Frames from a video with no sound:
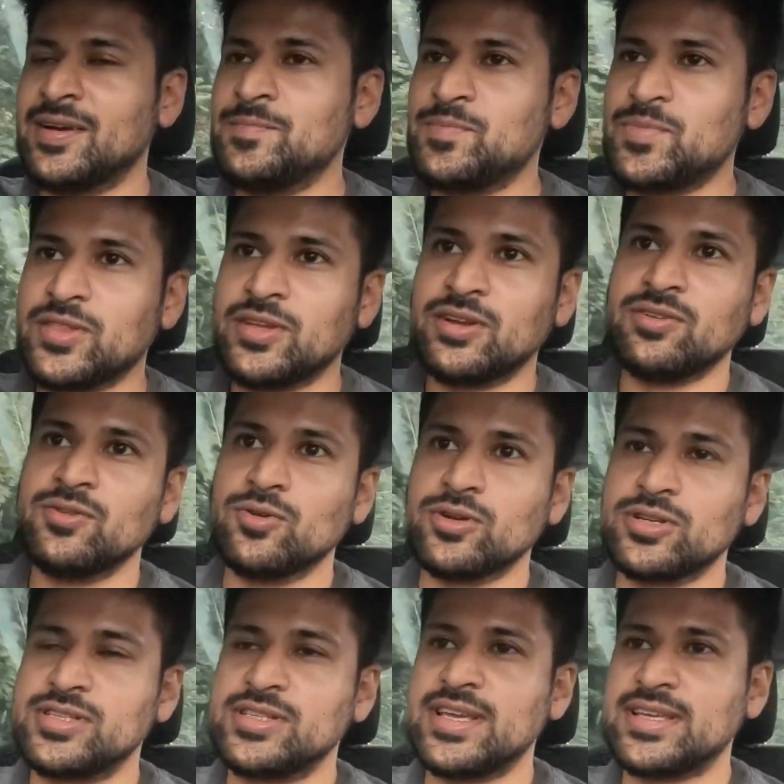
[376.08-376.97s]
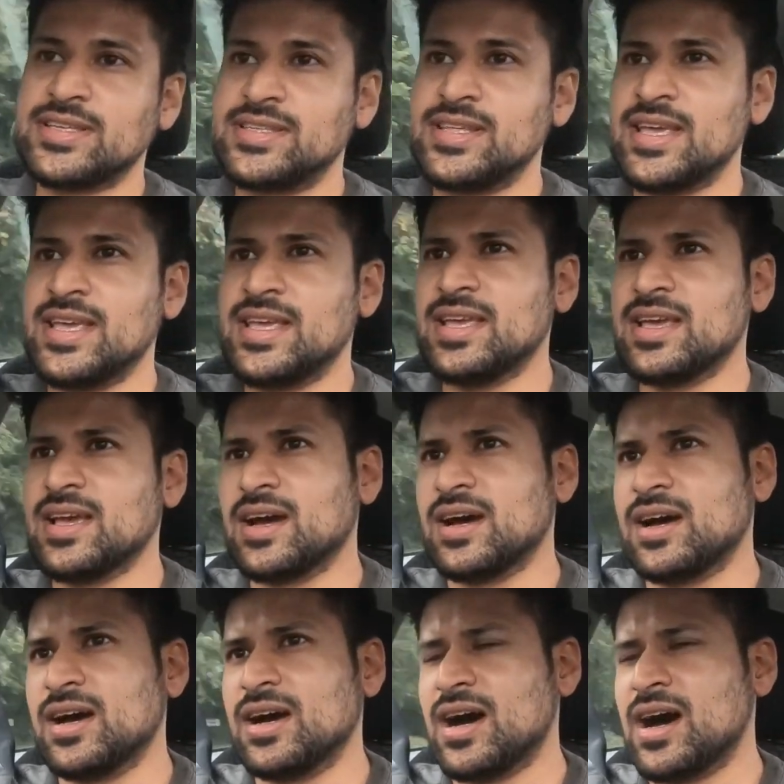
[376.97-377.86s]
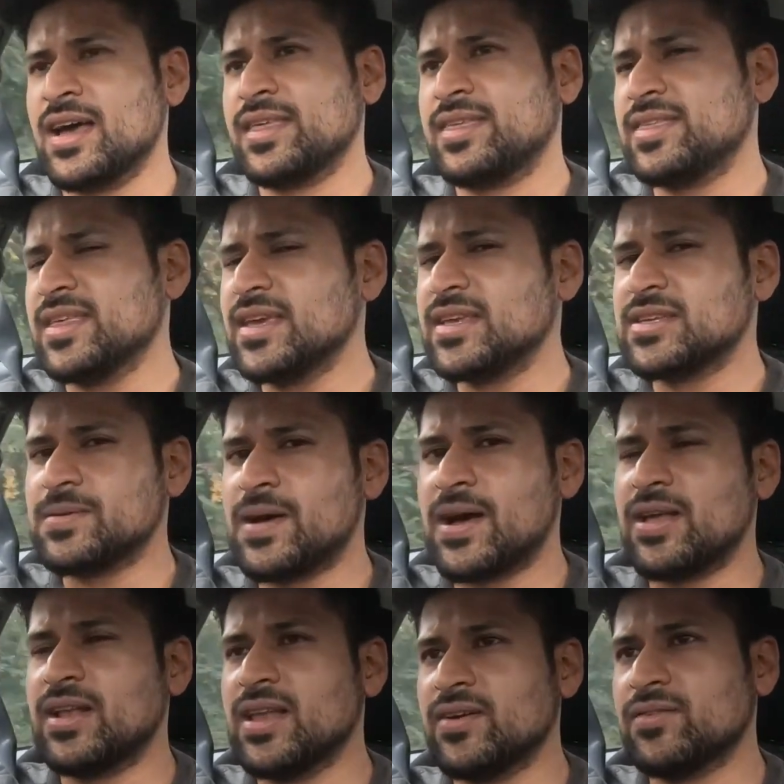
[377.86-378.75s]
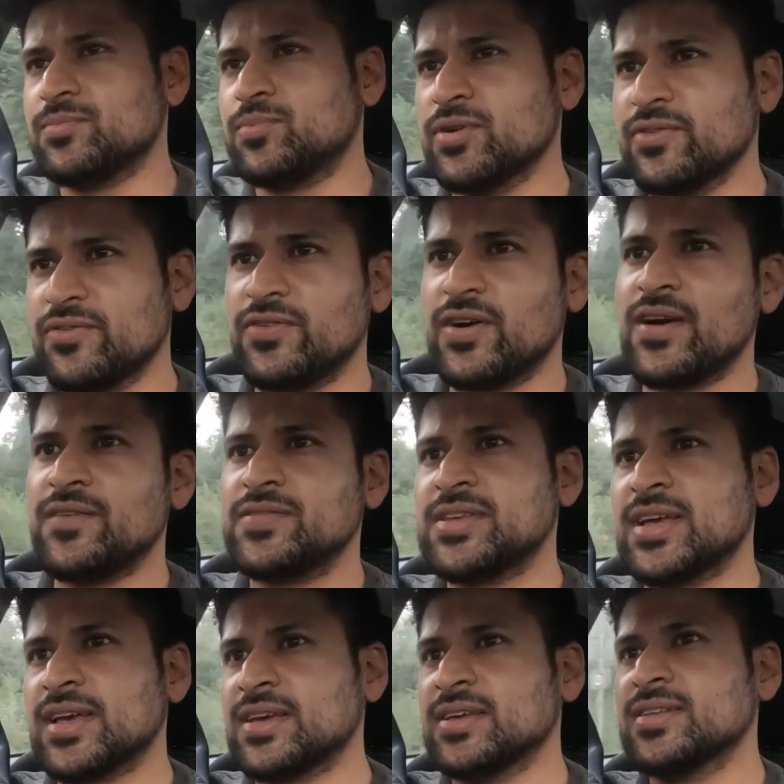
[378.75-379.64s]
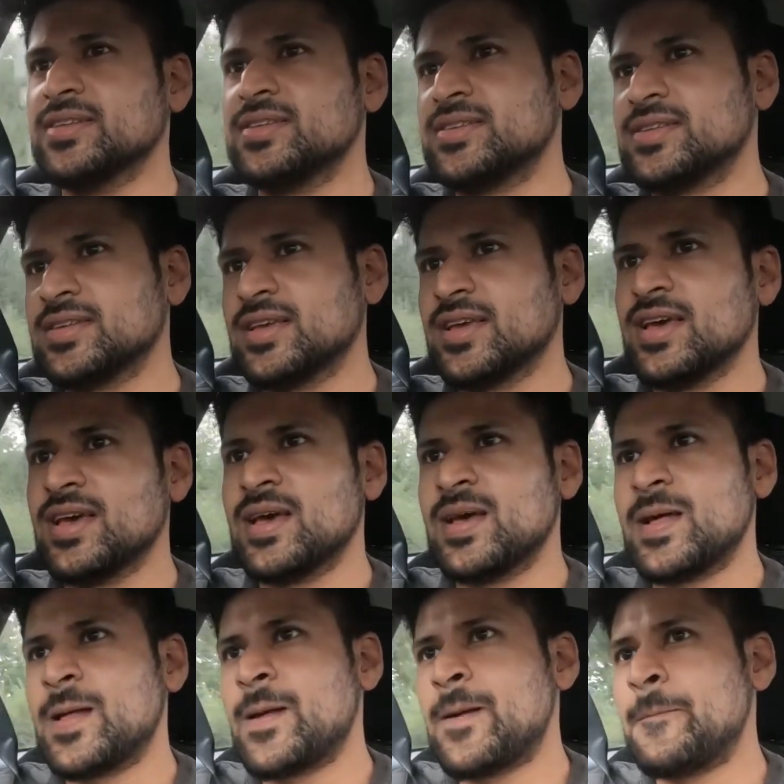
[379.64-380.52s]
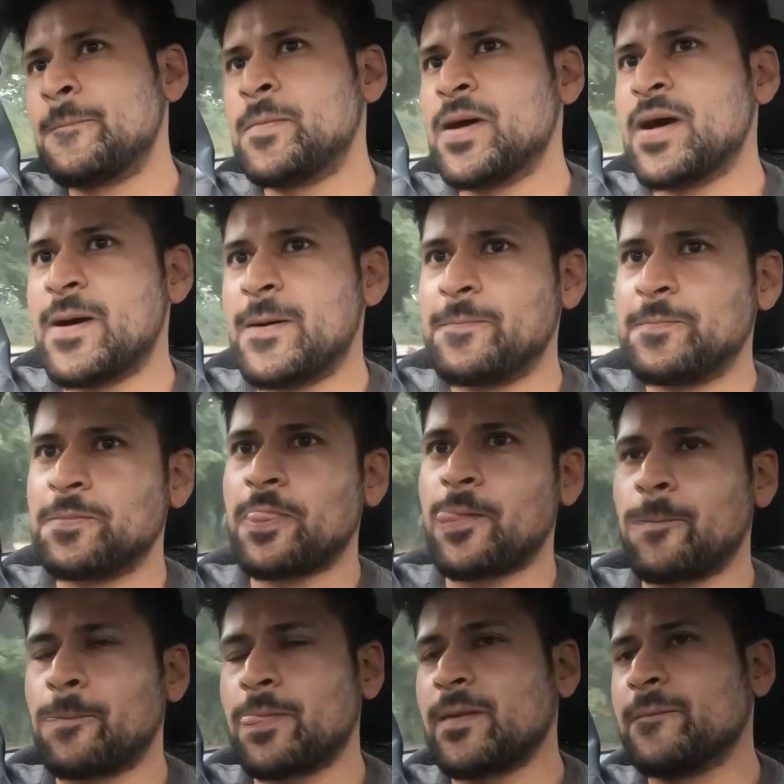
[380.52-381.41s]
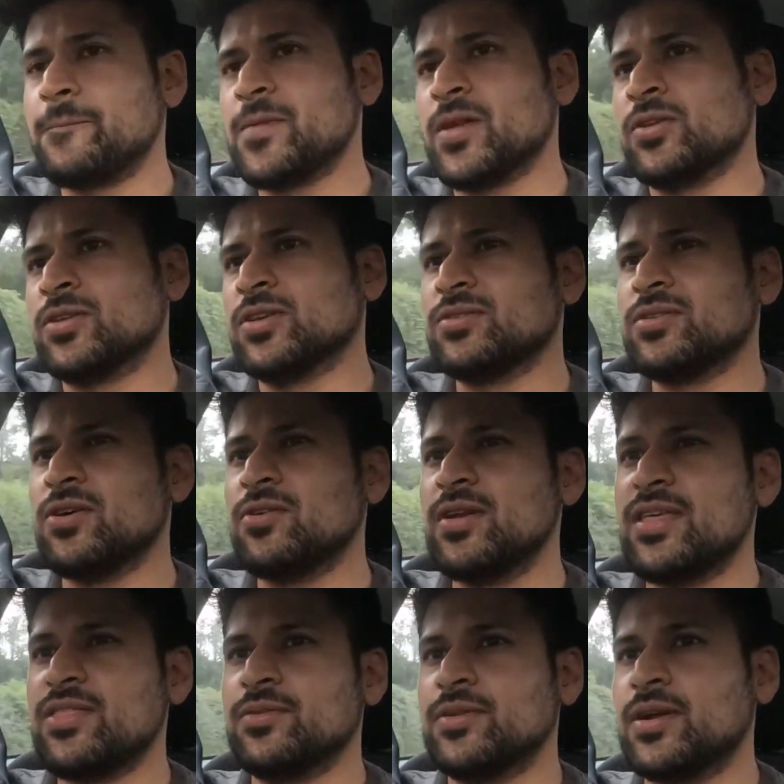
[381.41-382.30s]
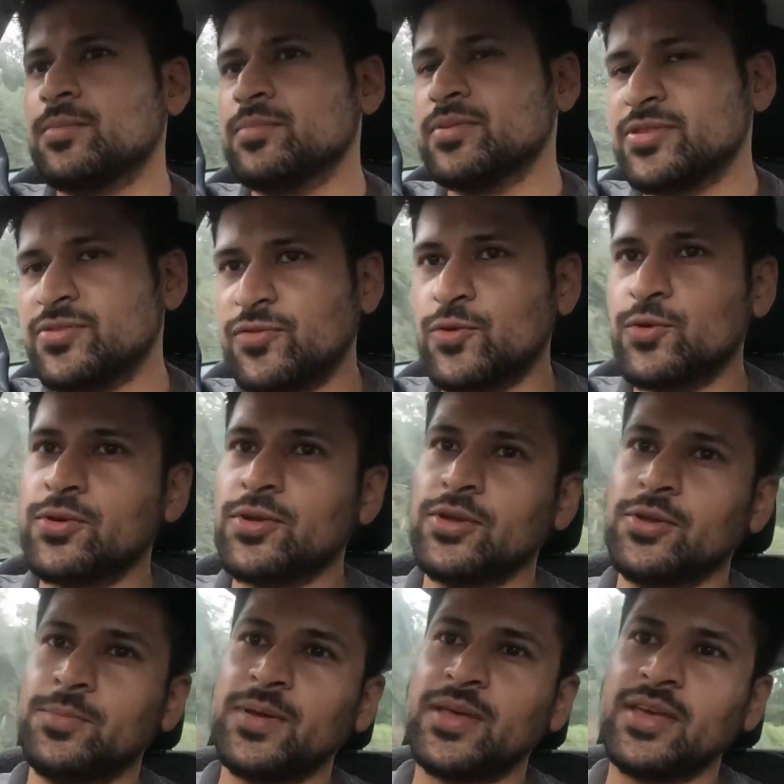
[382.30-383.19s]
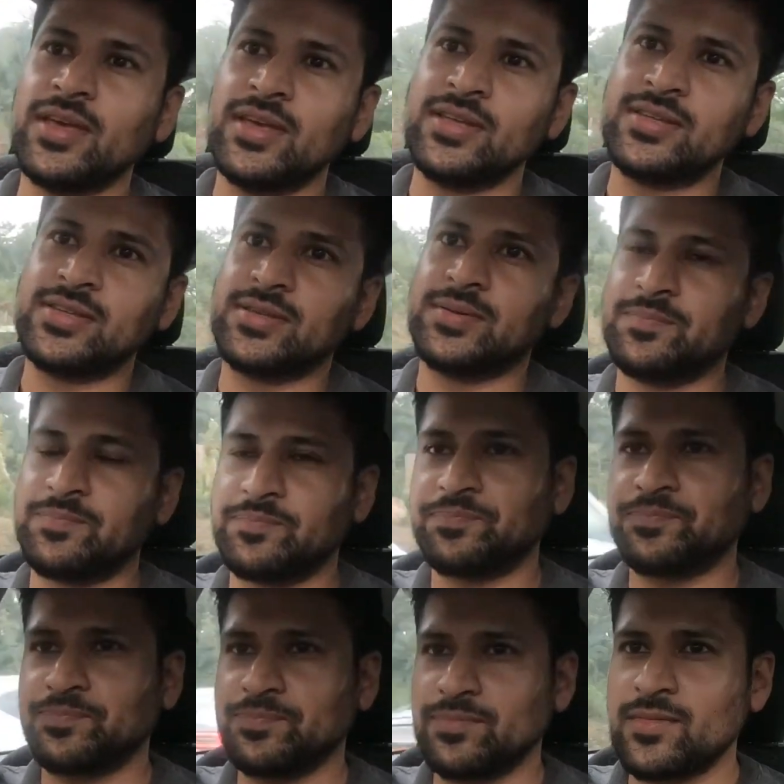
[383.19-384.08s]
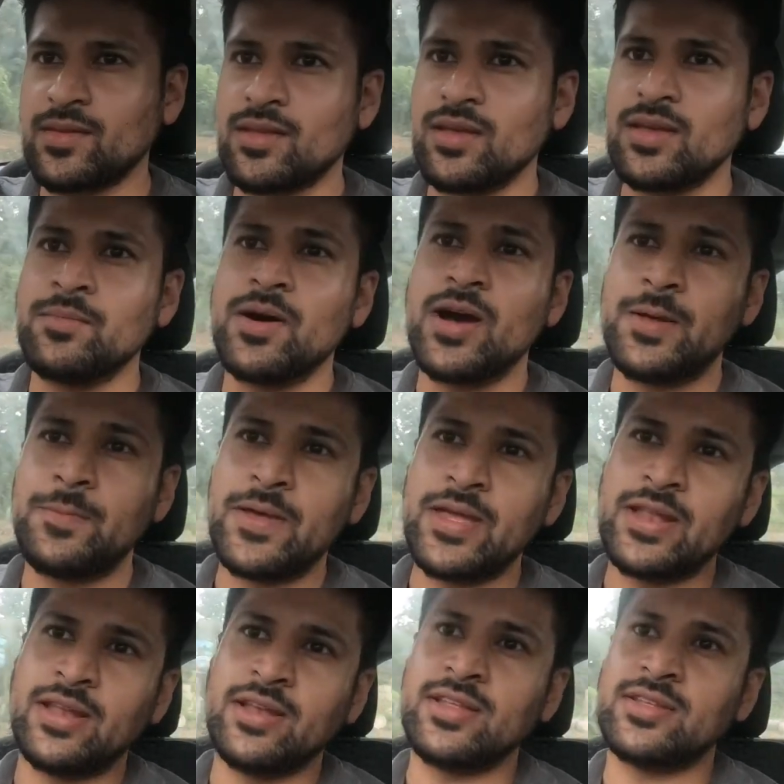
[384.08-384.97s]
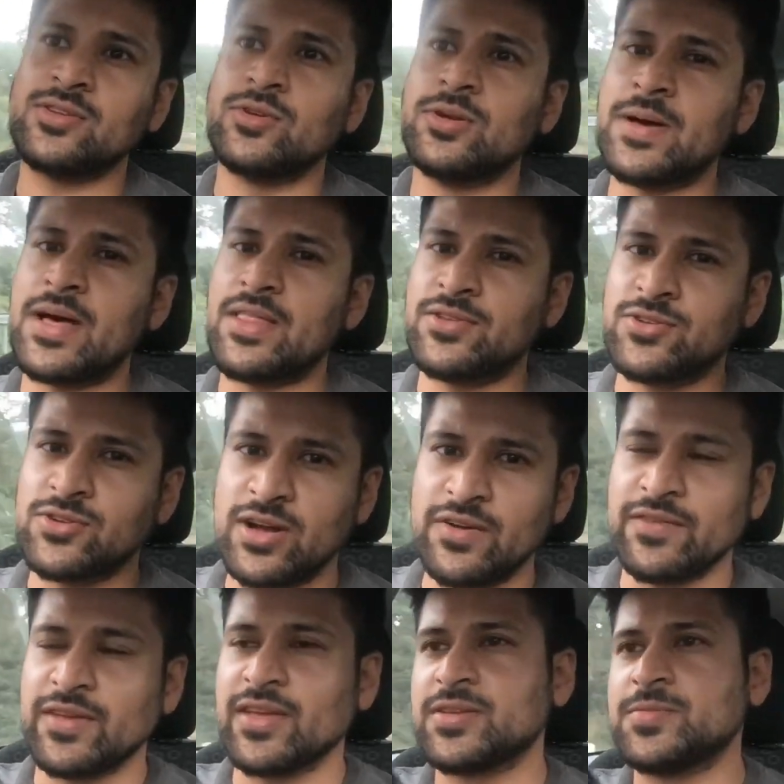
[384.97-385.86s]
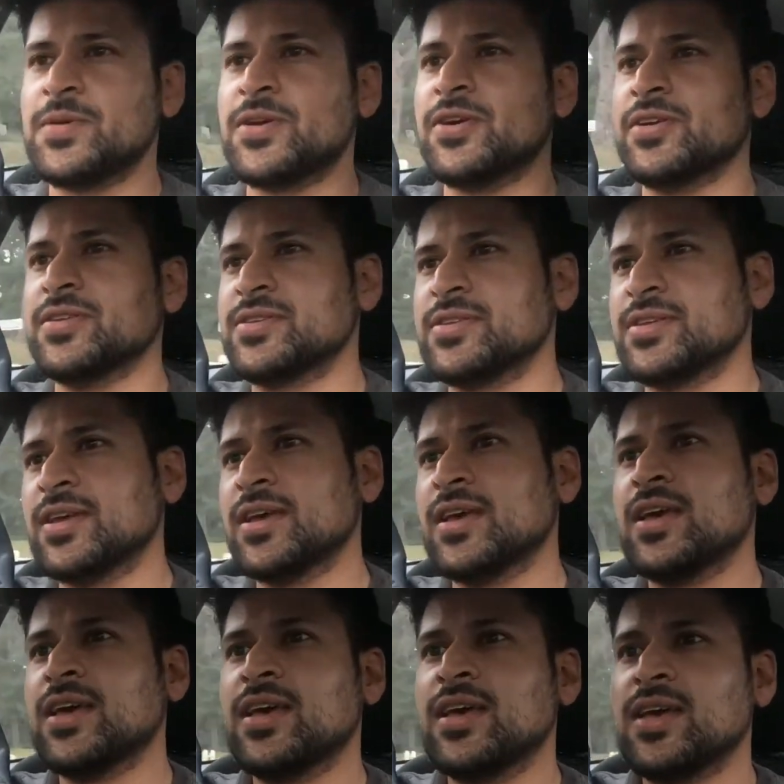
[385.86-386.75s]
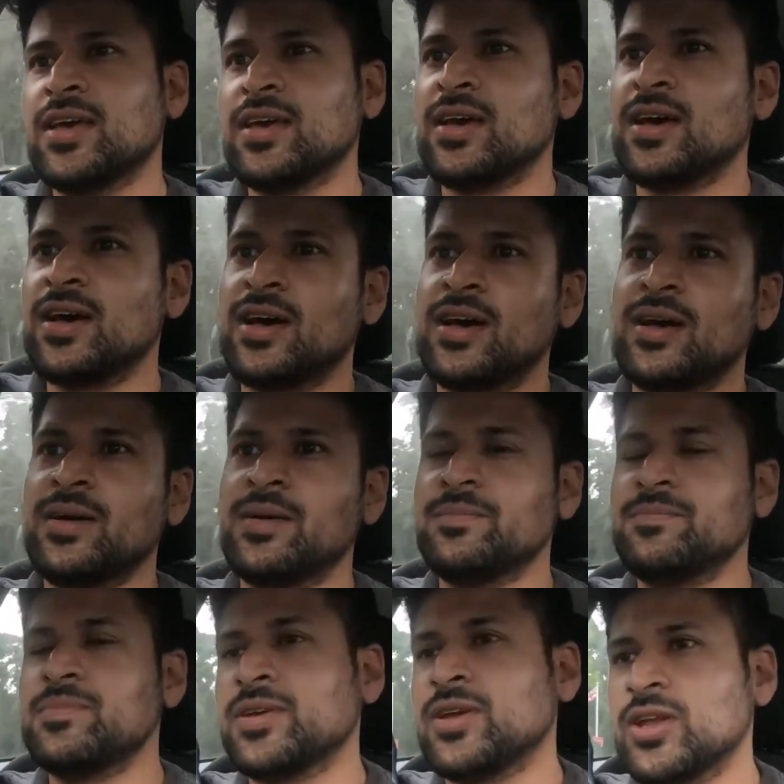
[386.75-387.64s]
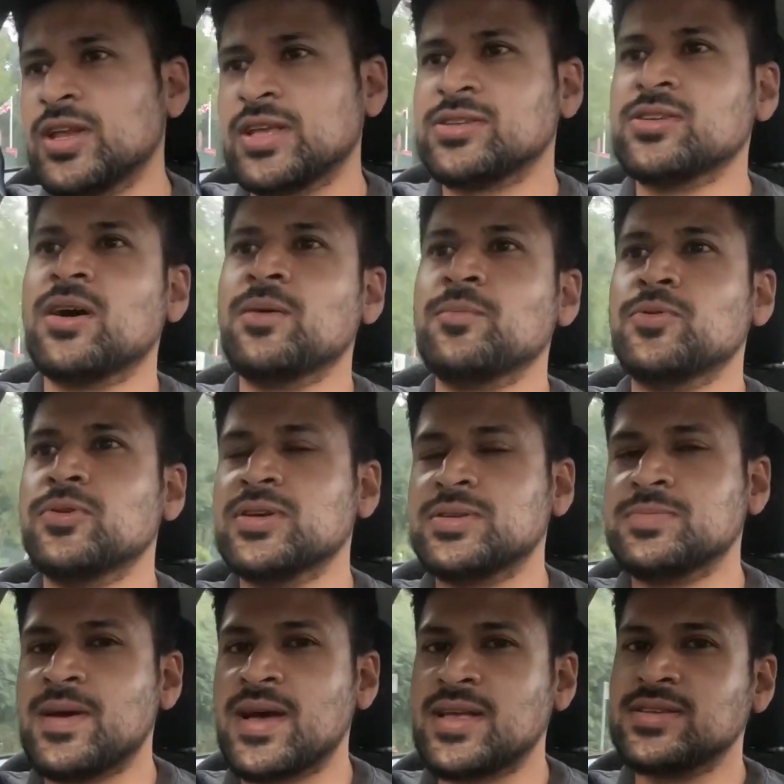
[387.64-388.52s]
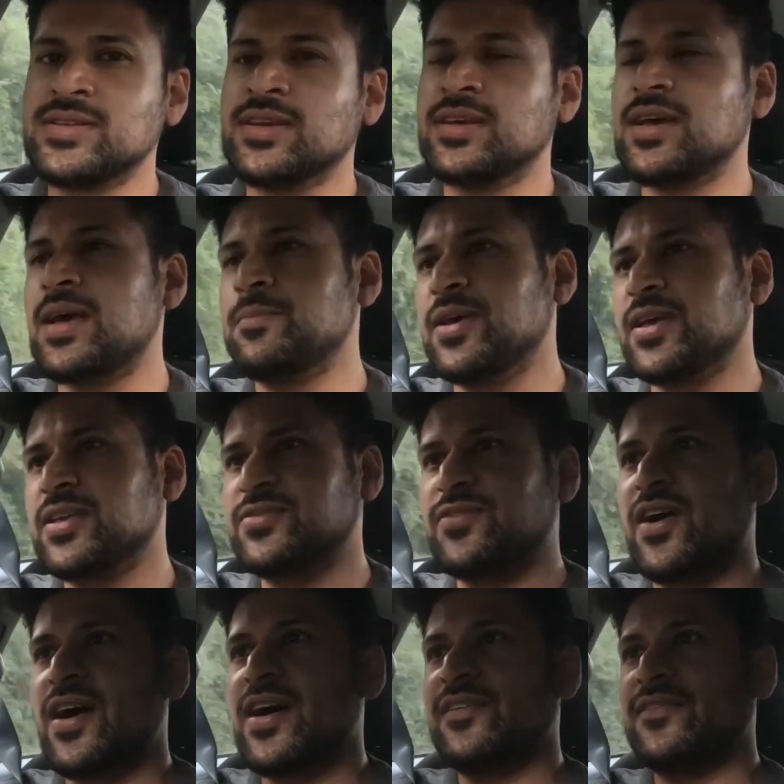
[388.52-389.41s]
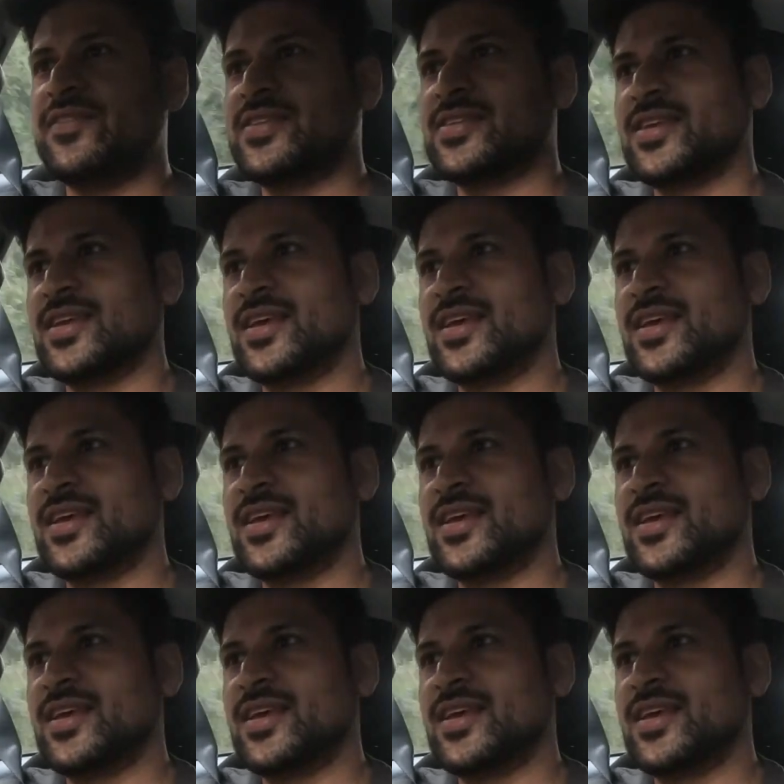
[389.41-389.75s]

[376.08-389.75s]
0 to 60, I think is about 11.5 seconds. But don't let the numbers fool you, because in my opinion, it's all about the driving experience. A good example is Mazda MX-5s.